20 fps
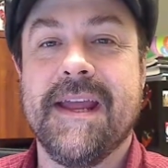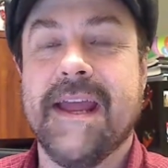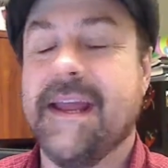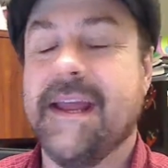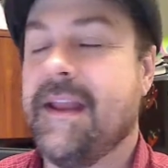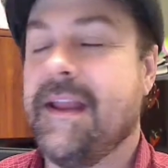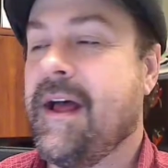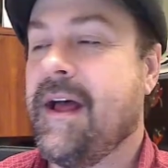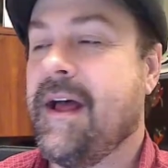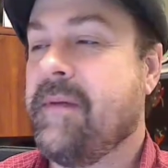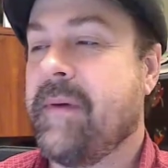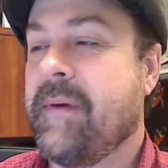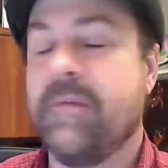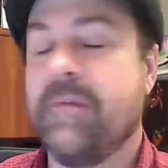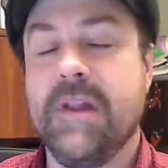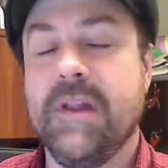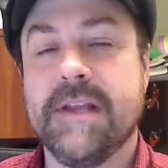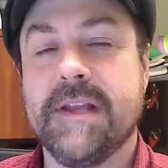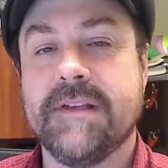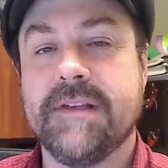And I'm
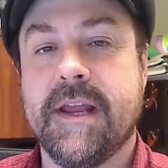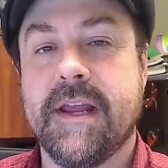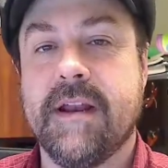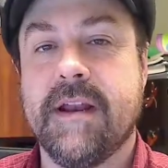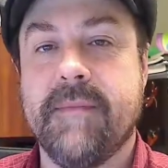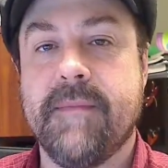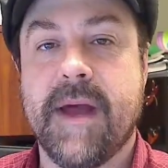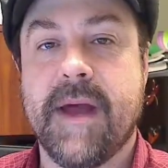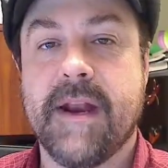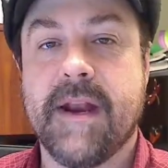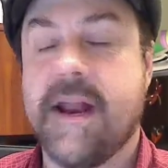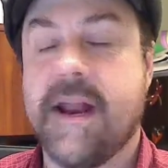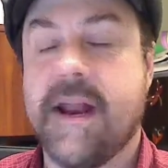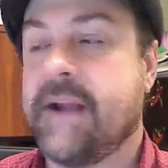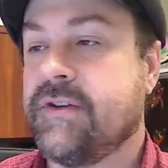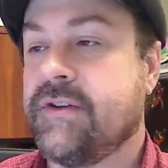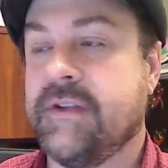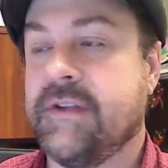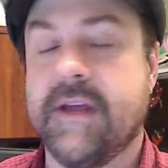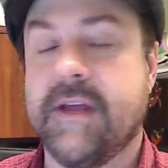really excited about it,
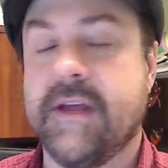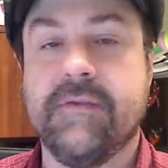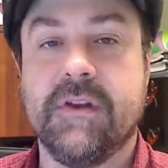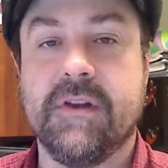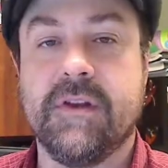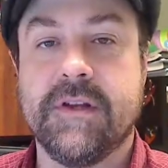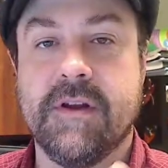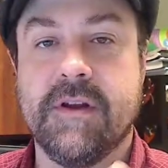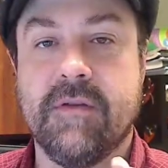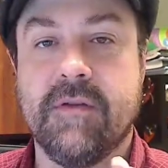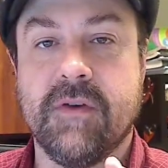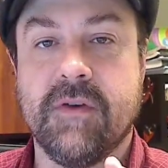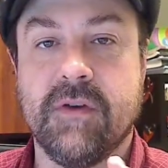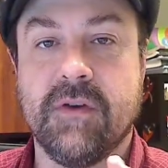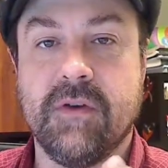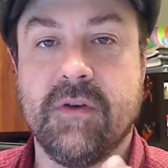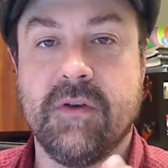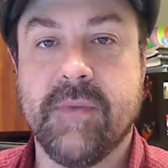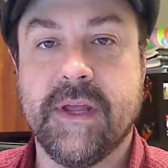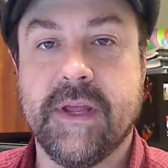actually. I've looked it over a
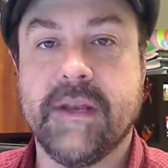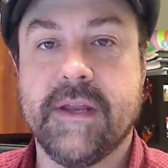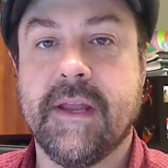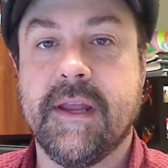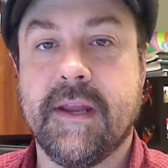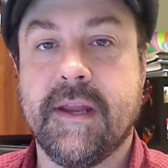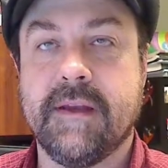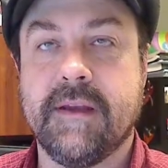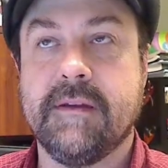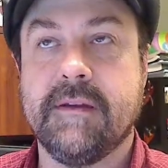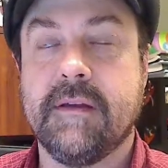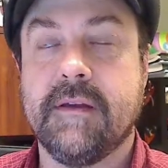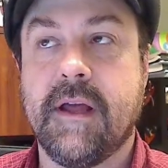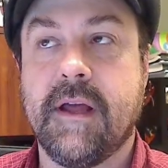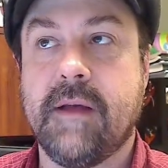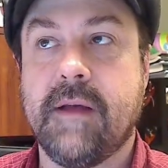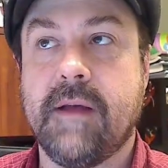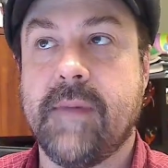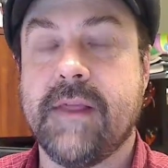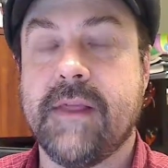little bit, and
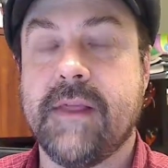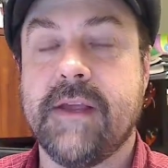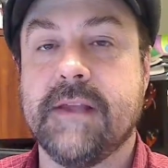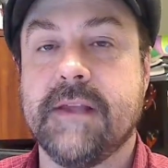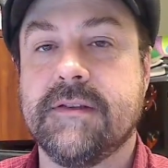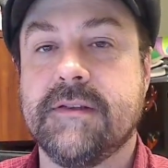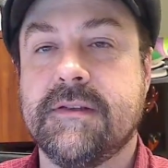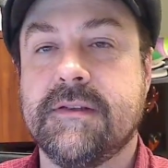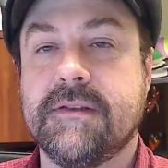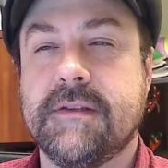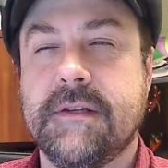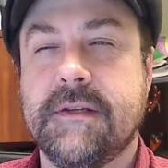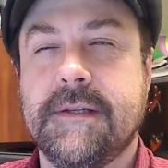I think it's,